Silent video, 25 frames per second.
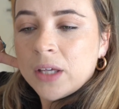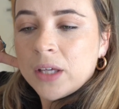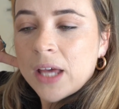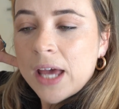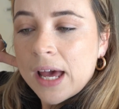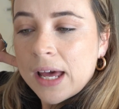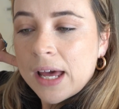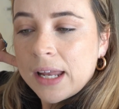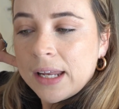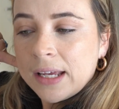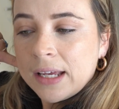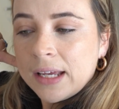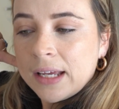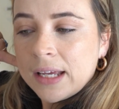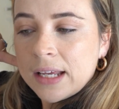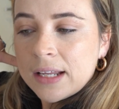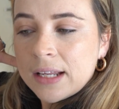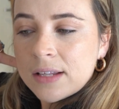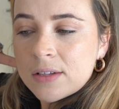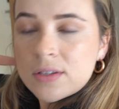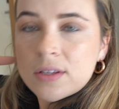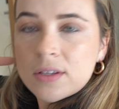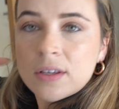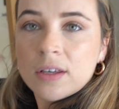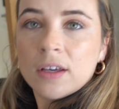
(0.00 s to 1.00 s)
heading
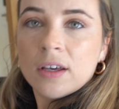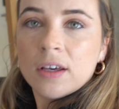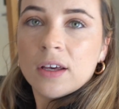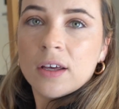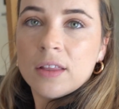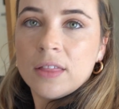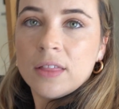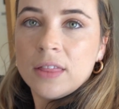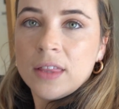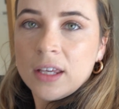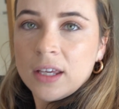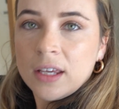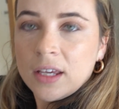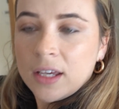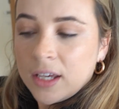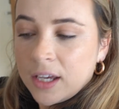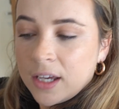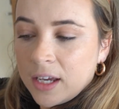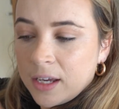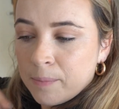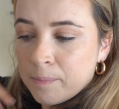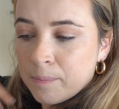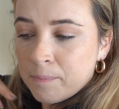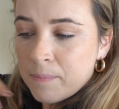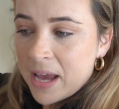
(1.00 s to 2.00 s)
into
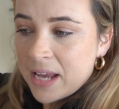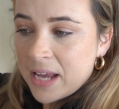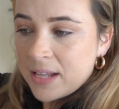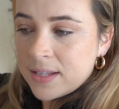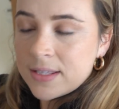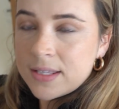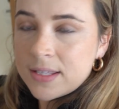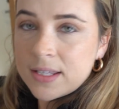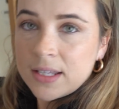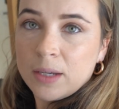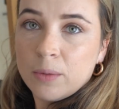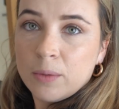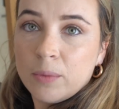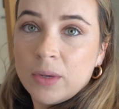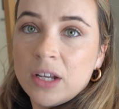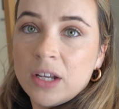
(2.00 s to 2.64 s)
the main city. We